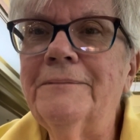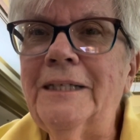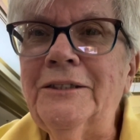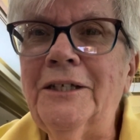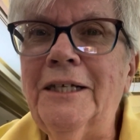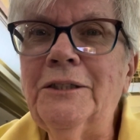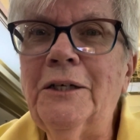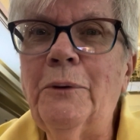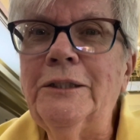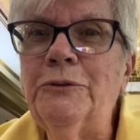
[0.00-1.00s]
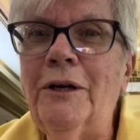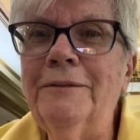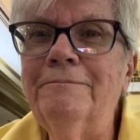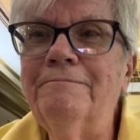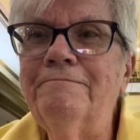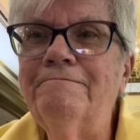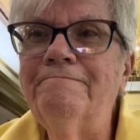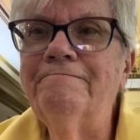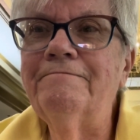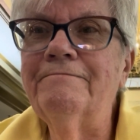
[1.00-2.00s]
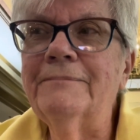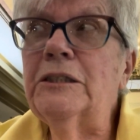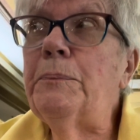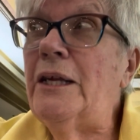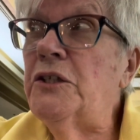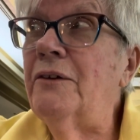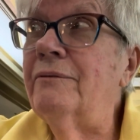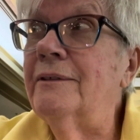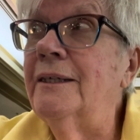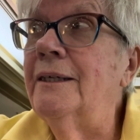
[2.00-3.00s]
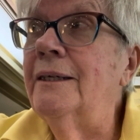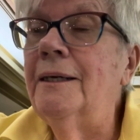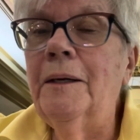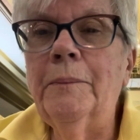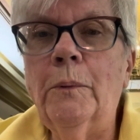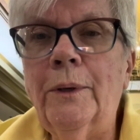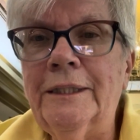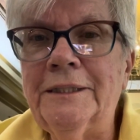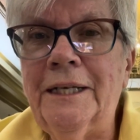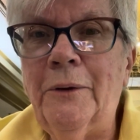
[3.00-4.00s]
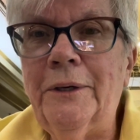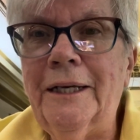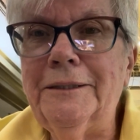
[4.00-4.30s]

It's a nice little restaurant. Expensive, but what is it nowadays?